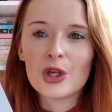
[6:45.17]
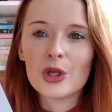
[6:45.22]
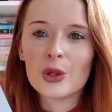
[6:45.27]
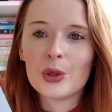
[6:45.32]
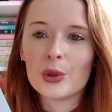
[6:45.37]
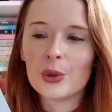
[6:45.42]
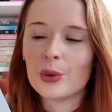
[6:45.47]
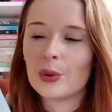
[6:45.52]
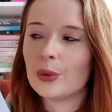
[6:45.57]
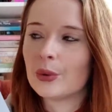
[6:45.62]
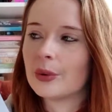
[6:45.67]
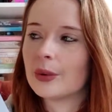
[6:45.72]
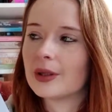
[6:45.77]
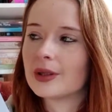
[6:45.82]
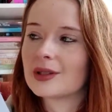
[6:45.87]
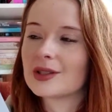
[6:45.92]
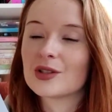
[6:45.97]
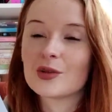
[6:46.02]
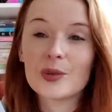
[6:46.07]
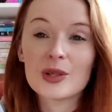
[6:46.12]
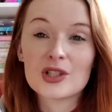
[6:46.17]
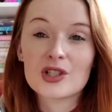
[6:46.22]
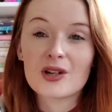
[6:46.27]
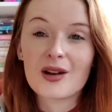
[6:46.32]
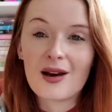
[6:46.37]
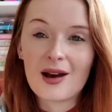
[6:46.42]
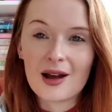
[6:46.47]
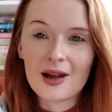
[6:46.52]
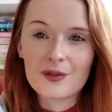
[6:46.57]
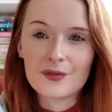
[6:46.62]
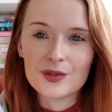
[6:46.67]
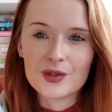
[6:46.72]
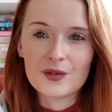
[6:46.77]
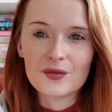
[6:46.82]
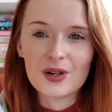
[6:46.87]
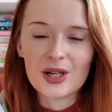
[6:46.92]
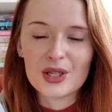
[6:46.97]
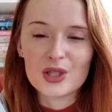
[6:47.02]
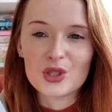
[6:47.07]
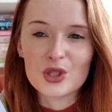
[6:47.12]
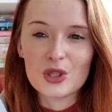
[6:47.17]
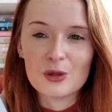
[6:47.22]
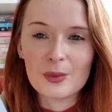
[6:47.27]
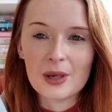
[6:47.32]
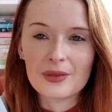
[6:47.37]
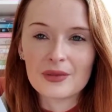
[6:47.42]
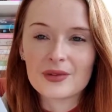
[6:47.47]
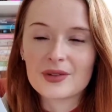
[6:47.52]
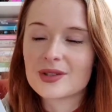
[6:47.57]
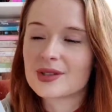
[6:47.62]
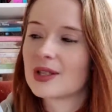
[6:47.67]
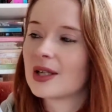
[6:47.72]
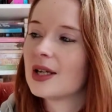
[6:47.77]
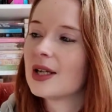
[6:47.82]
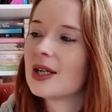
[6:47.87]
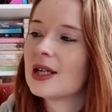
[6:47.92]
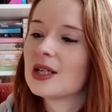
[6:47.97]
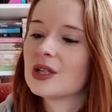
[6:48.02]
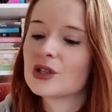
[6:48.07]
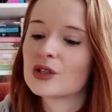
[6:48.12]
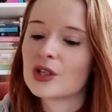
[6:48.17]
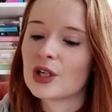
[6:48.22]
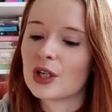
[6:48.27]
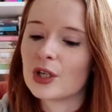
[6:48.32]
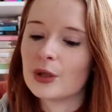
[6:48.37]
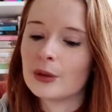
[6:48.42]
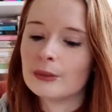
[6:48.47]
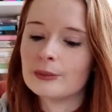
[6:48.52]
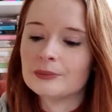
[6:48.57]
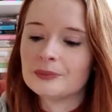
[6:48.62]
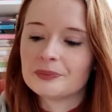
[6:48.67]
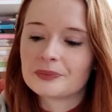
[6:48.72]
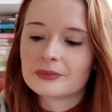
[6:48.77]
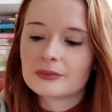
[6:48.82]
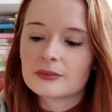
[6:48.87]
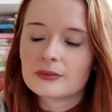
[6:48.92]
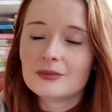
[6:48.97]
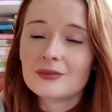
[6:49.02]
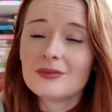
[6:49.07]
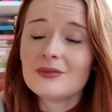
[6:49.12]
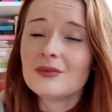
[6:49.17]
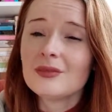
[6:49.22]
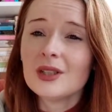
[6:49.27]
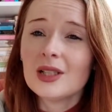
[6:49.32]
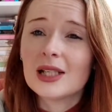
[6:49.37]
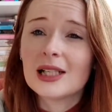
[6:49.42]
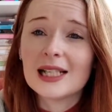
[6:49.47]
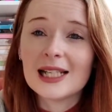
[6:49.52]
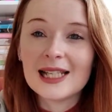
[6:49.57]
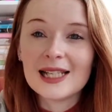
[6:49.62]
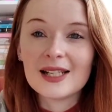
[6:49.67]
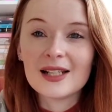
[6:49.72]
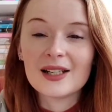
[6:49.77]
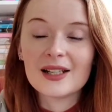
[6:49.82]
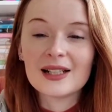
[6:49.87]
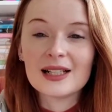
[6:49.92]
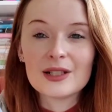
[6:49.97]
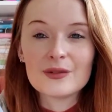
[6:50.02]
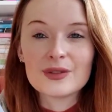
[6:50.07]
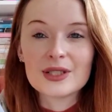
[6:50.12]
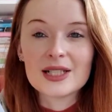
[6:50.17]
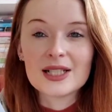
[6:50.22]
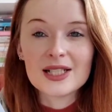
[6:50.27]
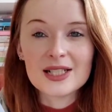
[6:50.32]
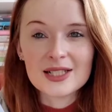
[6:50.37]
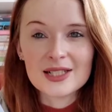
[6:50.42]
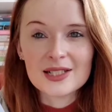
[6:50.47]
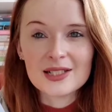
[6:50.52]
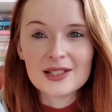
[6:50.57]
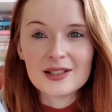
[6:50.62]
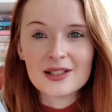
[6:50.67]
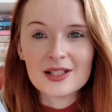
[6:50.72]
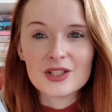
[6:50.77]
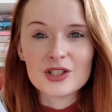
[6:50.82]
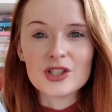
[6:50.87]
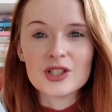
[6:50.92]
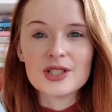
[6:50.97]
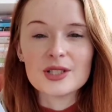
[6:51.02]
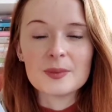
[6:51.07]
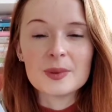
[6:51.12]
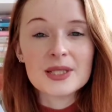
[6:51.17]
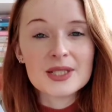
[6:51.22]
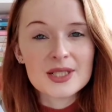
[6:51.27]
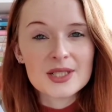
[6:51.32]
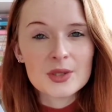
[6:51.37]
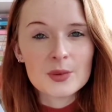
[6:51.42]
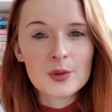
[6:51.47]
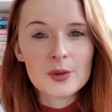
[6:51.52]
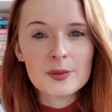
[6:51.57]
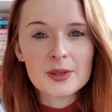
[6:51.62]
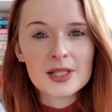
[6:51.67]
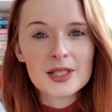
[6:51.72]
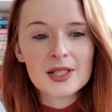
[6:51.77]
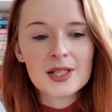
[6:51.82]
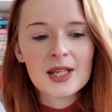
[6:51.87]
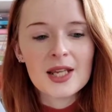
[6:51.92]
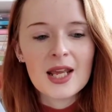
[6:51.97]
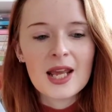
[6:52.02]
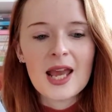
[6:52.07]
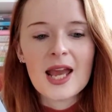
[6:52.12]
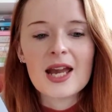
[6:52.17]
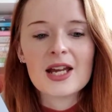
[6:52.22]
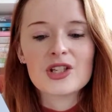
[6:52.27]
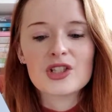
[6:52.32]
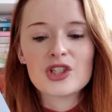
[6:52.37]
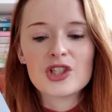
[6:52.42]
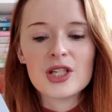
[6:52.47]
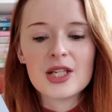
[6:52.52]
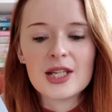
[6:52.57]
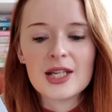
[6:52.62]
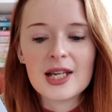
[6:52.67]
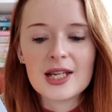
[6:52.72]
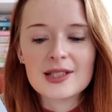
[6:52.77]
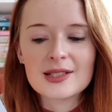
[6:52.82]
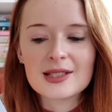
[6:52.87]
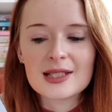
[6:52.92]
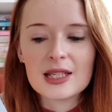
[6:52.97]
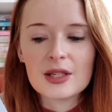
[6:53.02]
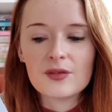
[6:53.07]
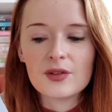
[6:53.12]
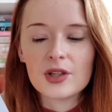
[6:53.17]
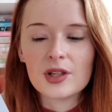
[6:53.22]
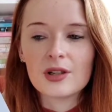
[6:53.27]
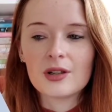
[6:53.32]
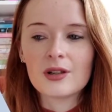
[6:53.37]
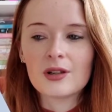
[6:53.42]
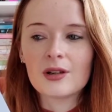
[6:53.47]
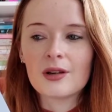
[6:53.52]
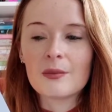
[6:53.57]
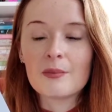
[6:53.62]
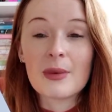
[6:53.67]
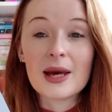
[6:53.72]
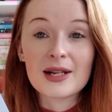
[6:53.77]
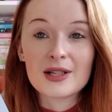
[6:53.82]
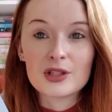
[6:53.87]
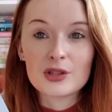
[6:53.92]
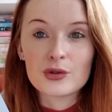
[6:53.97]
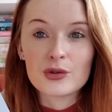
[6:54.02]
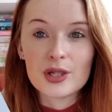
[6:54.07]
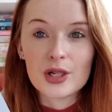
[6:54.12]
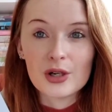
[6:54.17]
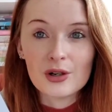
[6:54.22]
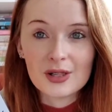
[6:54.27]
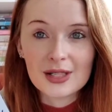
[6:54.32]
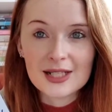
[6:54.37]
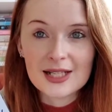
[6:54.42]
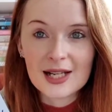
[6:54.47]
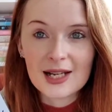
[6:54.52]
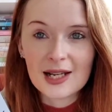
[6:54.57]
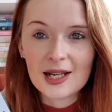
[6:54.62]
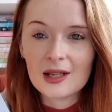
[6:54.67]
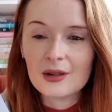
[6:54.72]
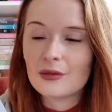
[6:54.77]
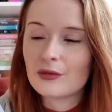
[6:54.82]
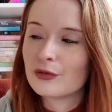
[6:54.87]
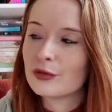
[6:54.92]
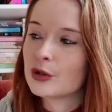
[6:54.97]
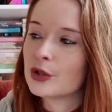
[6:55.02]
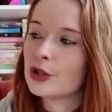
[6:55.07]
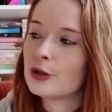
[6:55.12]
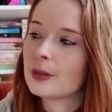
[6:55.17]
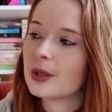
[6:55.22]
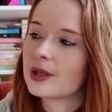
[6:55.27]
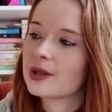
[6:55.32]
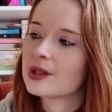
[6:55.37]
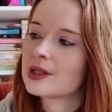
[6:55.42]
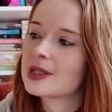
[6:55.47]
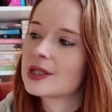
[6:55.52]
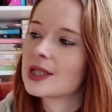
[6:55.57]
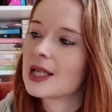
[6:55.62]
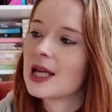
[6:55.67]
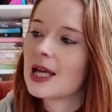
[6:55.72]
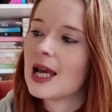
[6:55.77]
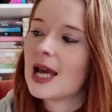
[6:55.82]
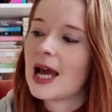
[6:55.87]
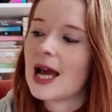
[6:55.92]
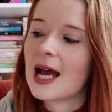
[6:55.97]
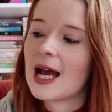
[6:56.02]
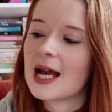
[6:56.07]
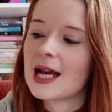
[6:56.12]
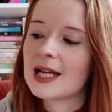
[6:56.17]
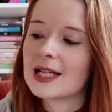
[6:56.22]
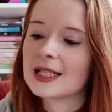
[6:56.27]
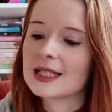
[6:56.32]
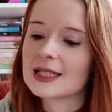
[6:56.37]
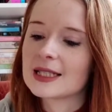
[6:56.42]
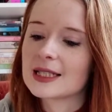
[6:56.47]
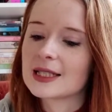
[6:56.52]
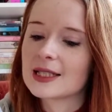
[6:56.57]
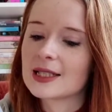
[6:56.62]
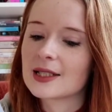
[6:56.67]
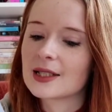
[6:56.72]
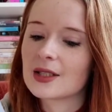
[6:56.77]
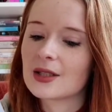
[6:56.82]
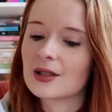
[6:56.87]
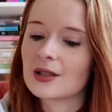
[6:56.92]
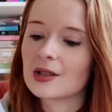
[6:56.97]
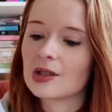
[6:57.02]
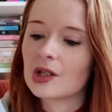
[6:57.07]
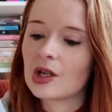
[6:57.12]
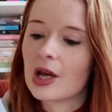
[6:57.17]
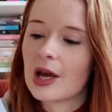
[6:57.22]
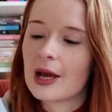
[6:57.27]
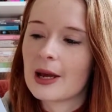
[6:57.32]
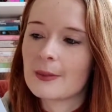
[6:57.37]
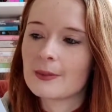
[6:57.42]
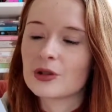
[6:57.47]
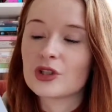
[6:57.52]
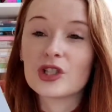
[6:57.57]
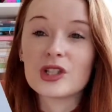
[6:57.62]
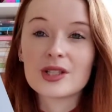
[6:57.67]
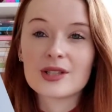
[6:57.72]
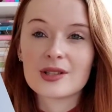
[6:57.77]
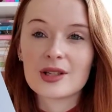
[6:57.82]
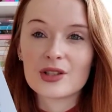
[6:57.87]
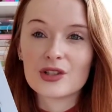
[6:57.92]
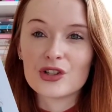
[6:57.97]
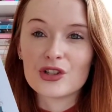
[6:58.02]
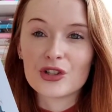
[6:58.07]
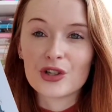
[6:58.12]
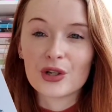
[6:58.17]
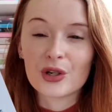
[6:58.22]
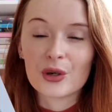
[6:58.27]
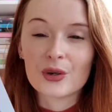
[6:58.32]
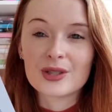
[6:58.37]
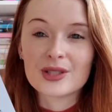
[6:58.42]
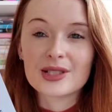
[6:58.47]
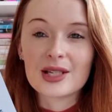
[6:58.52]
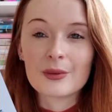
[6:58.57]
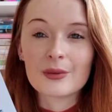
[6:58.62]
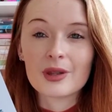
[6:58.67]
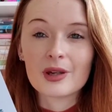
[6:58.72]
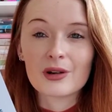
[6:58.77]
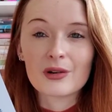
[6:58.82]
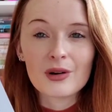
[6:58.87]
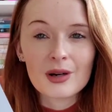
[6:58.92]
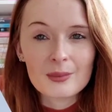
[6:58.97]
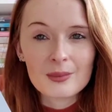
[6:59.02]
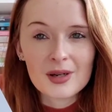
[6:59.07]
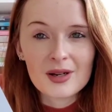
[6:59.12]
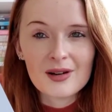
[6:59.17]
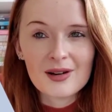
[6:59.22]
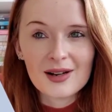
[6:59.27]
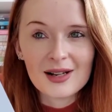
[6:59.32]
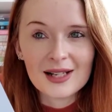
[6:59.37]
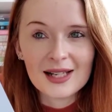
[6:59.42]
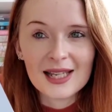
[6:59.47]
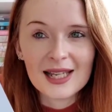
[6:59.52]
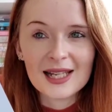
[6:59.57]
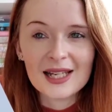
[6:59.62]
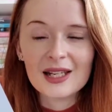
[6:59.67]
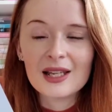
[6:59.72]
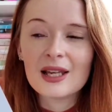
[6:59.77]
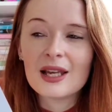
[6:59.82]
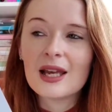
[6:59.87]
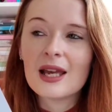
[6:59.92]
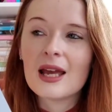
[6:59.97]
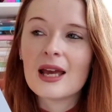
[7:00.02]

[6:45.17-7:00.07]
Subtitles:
who switch lives for like 2 months. So Lena lives in London and she's a businesswoman, and she gets given mandatory holiday for 2 months, and she decides she's going to go and stay with her grandma, Eileen.